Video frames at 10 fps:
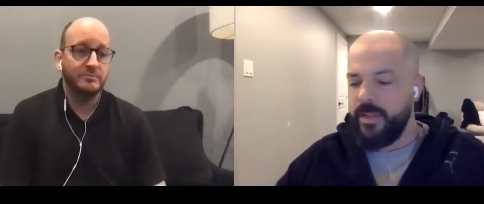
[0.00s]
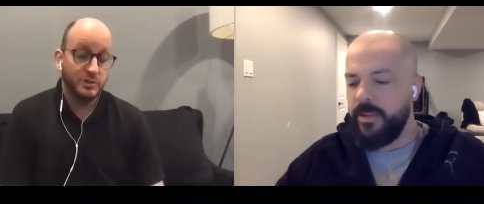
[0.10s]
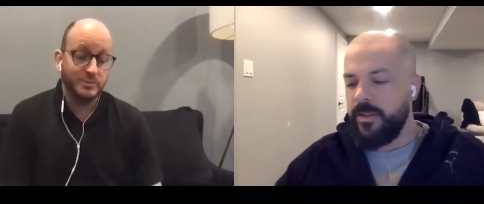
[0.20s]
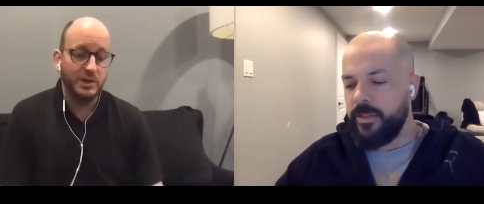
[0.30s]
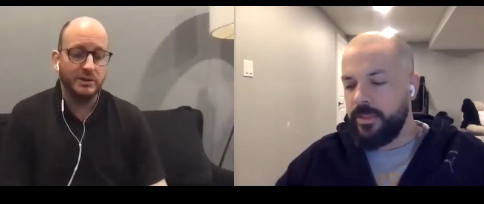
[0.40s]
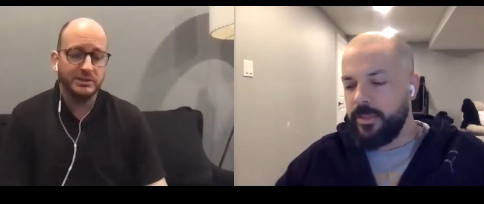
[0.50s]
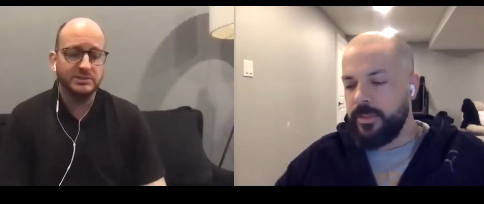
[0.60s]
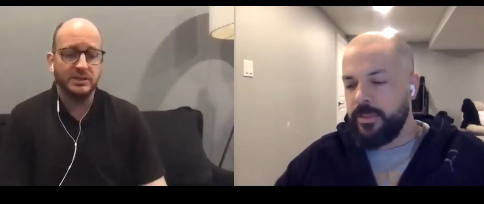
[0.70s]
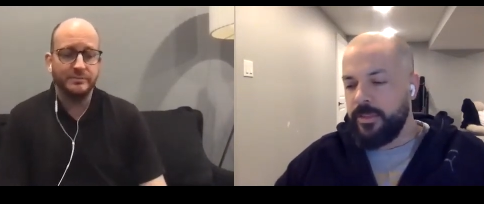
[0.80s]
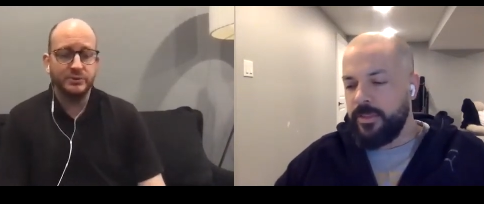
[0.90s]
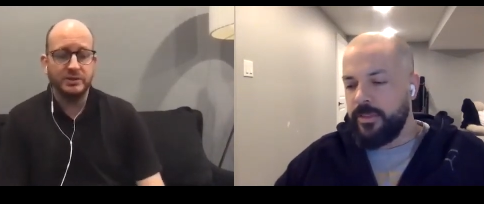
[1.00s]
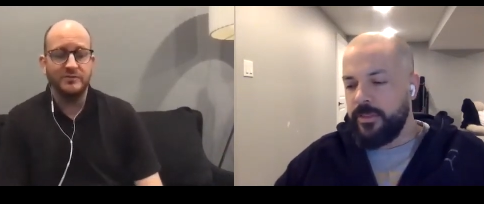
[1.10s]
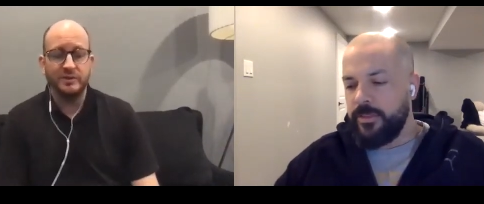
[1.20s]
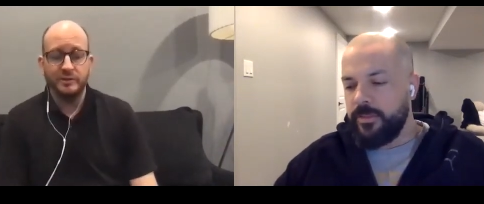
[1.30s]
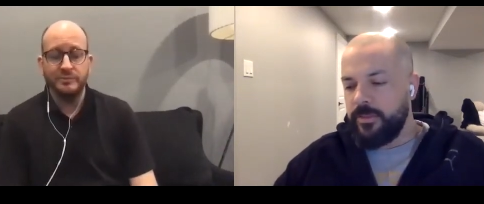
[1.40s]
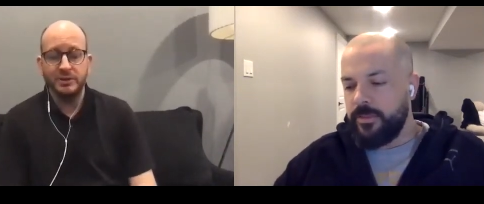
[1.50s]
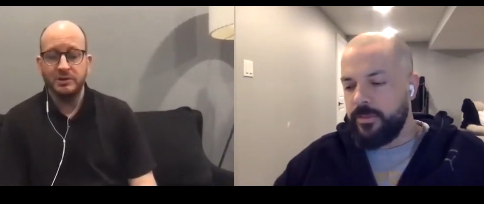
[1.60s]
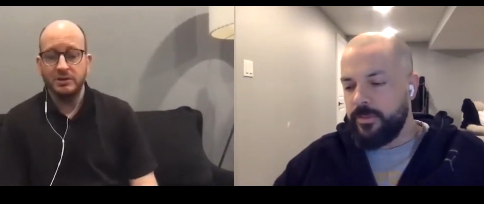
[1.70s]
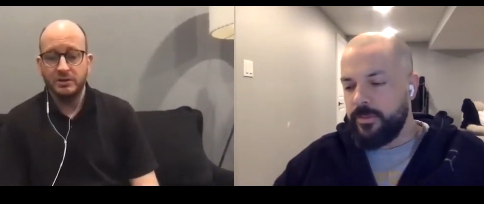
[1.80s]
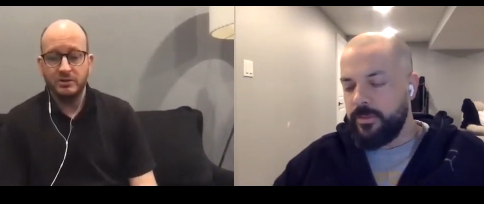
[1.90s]
Speaker 1: To be honest, I believe it'll
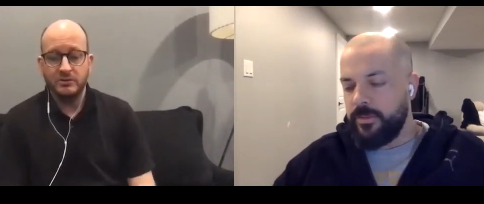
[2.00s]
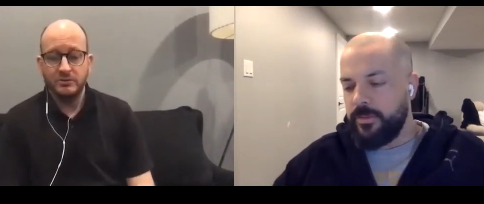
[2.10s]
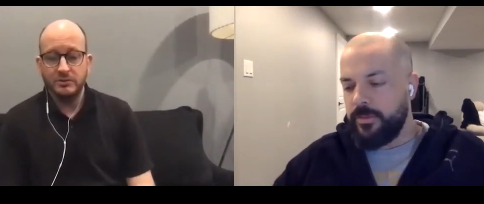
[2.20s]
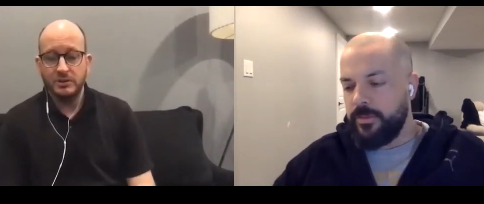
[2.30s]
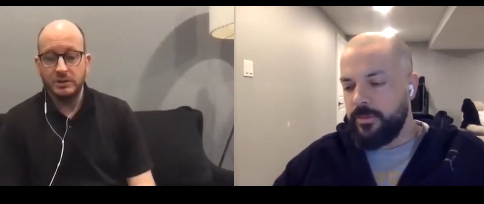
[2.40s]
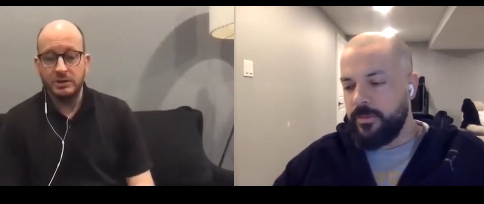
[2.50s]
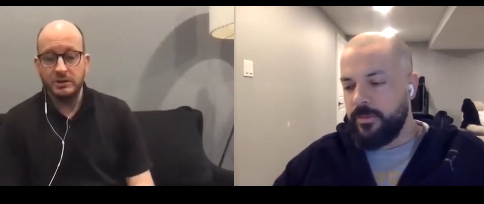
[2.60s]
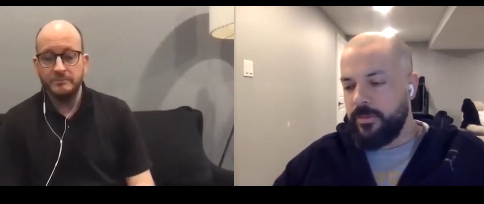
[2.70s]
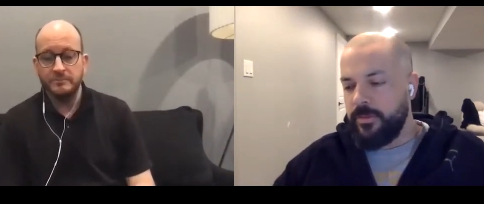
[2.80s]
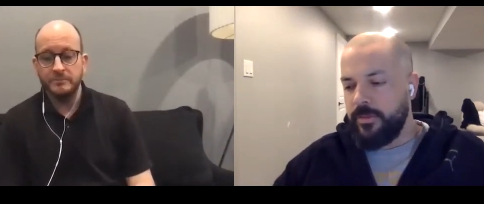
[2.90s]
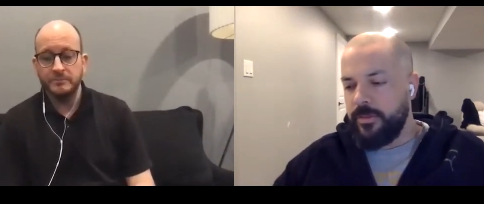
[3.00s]
be um,